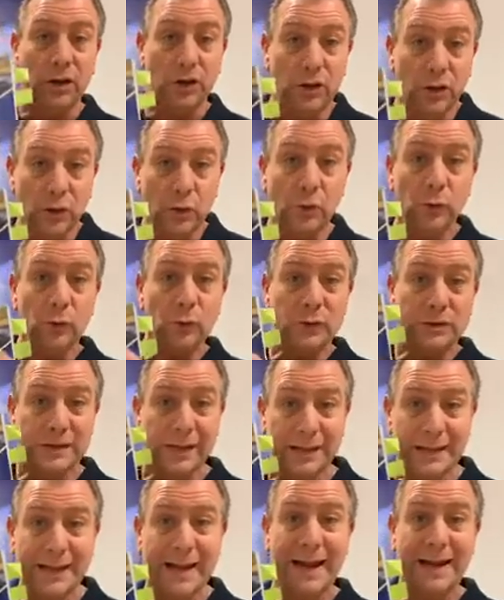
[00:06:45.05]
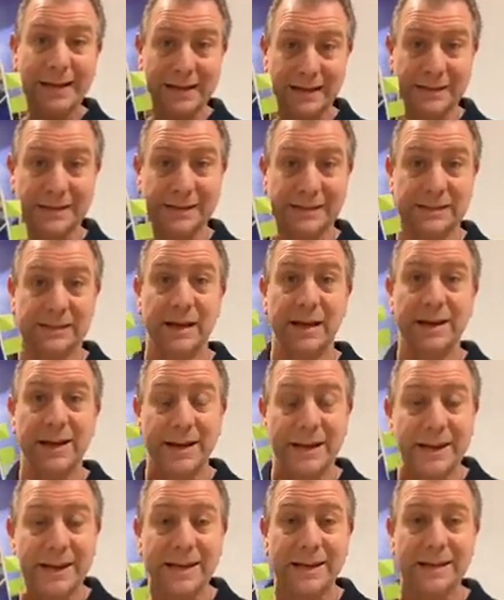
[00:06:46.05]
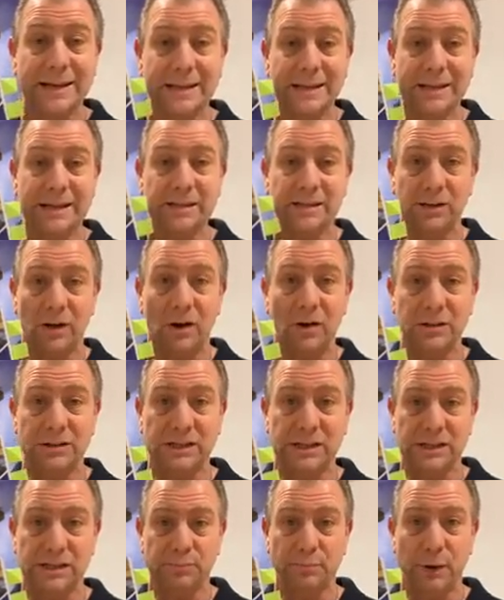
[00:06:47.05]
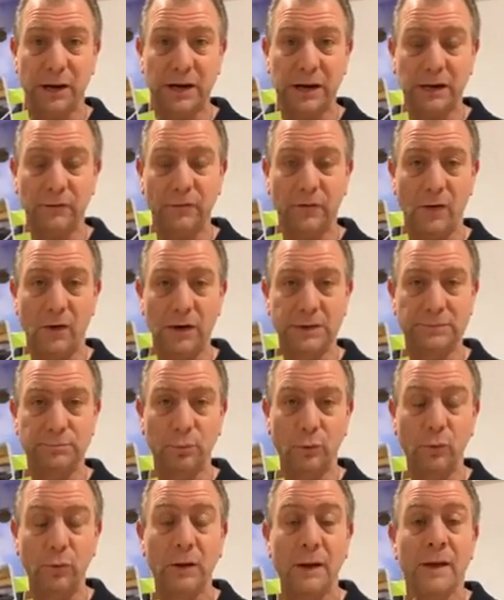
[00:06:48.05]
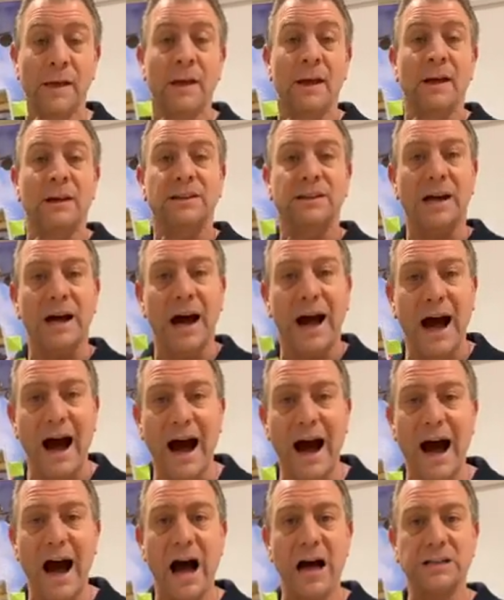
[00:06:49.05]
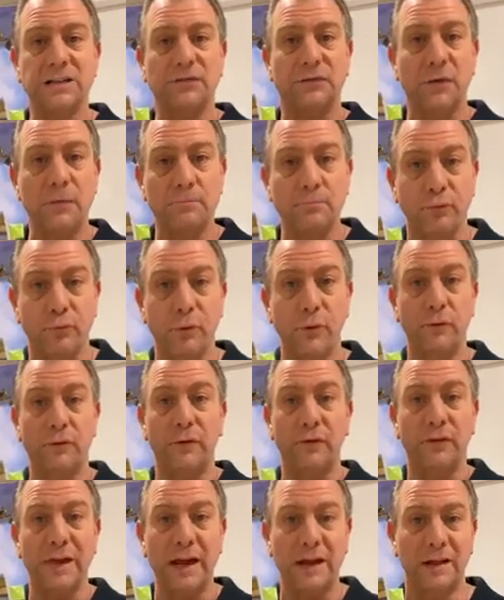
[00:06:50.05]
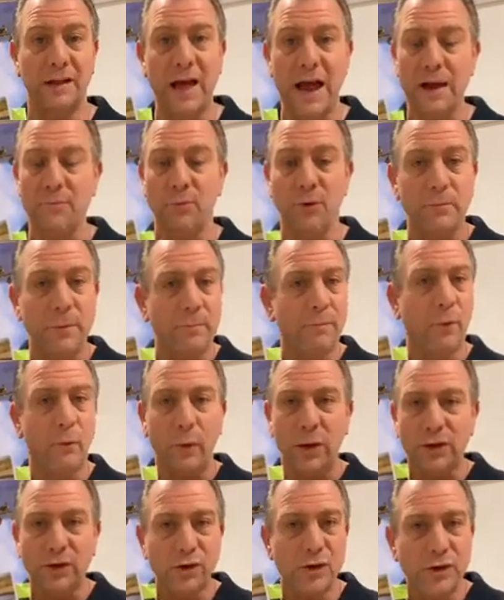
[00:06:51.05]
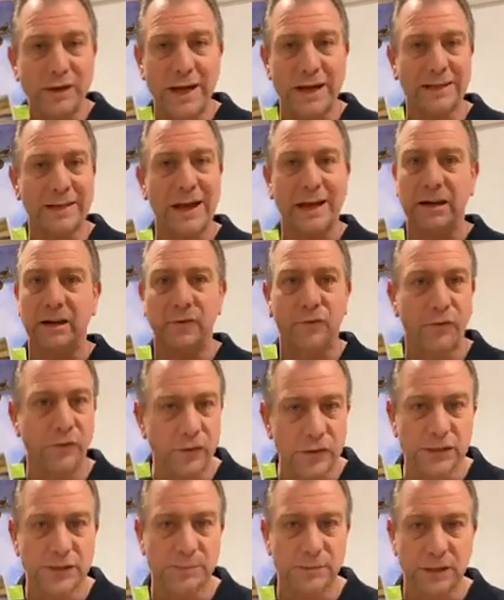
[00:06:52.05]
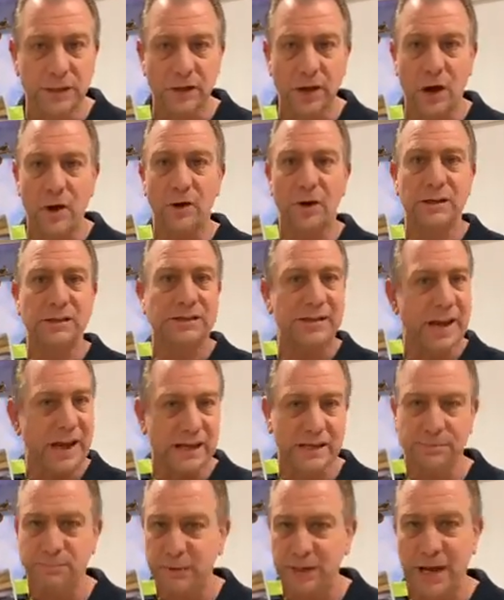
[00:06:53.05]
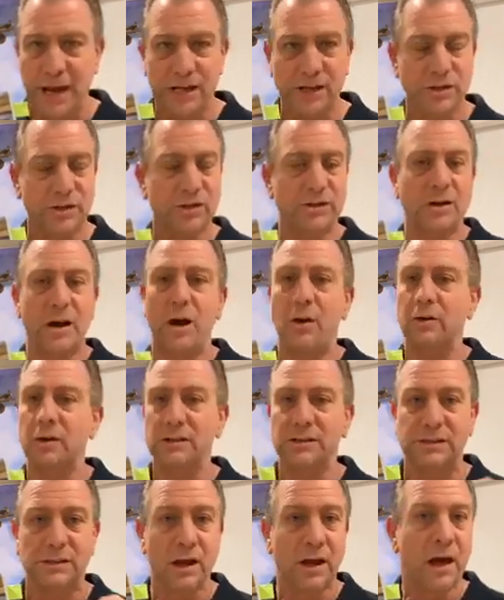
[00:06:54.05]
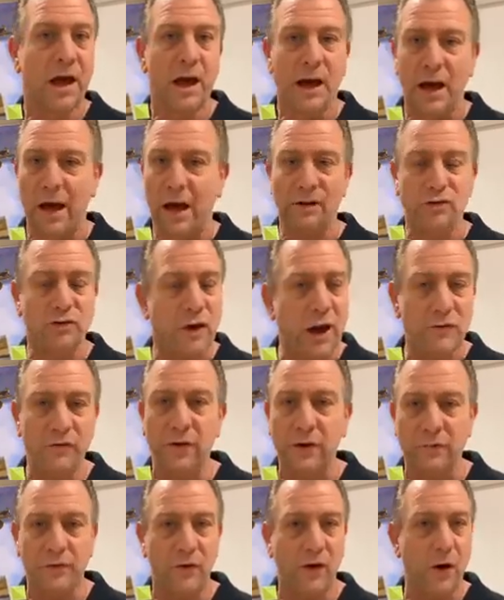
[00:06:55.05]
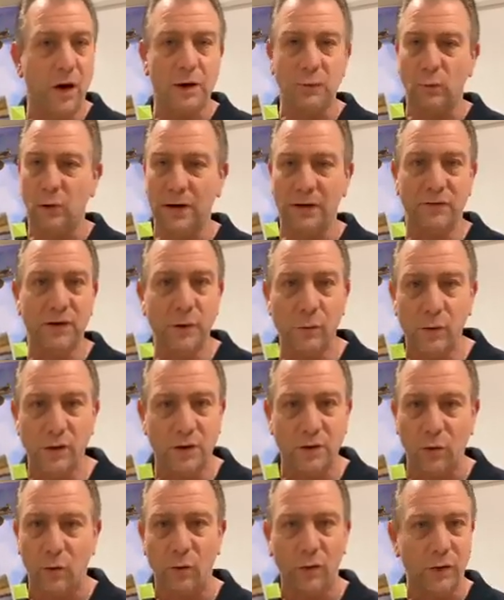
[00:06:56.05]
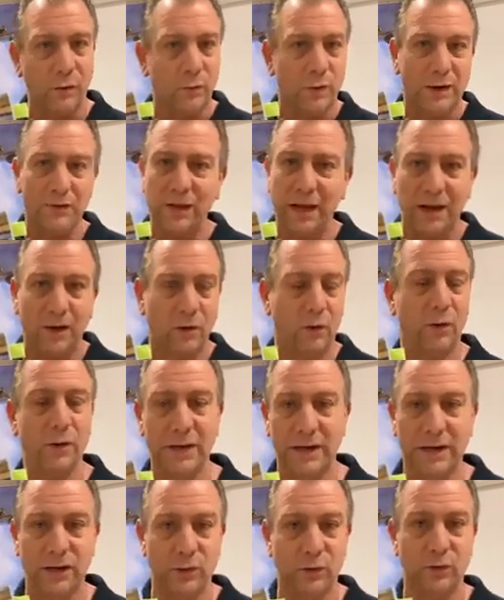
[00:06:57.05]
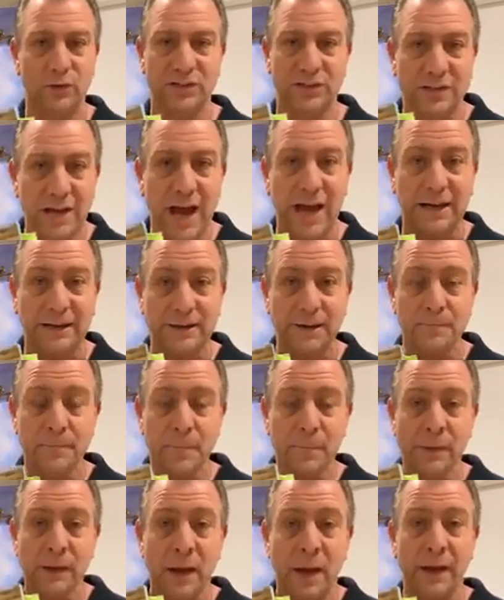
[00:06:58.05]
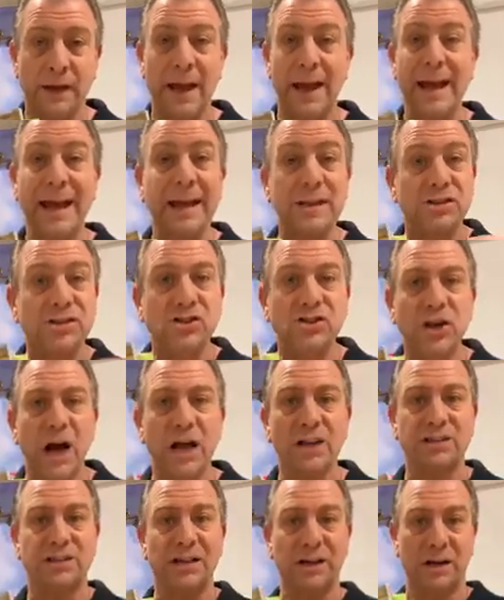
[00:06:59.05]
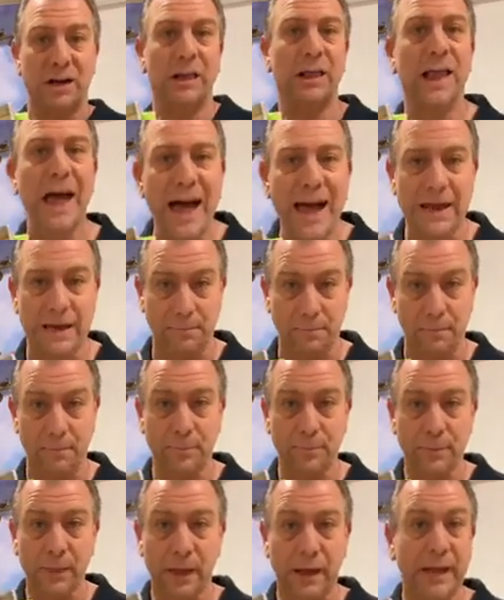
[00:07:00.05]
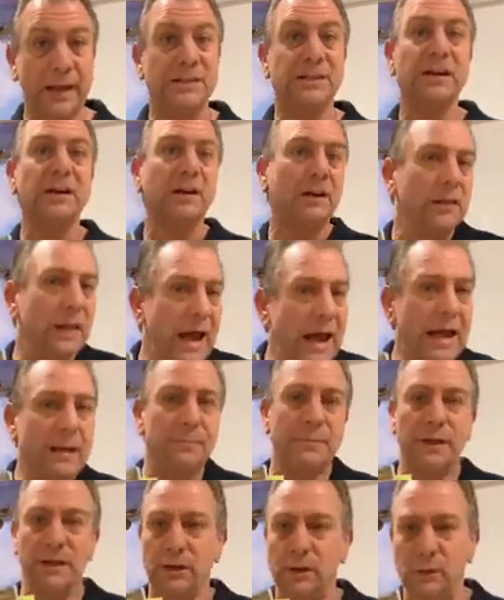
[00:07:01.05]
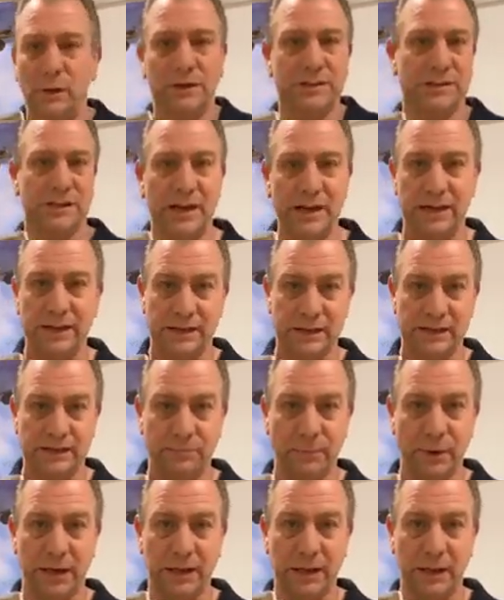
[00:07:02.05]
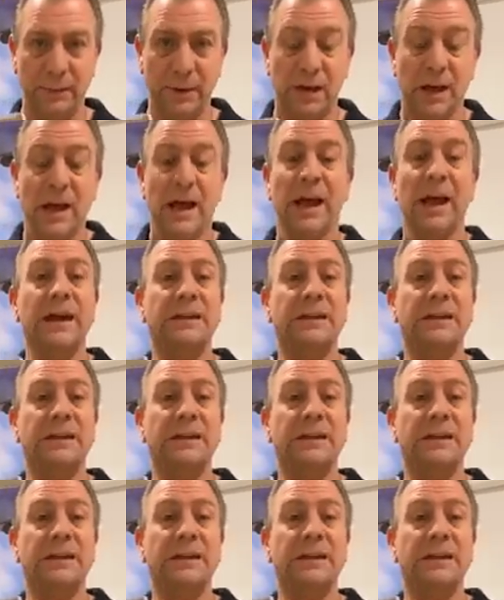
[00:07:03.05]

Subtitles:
Use the letters that are in this Aussie Speeding Fines book to ask for proof of their claim. Remember, when you get that infringement notice, expiation notice, traffic fine, whatever you want to call it, whatever they call it in your state, okay, it's just a claim. It's a claim that you exceeded the speed limit.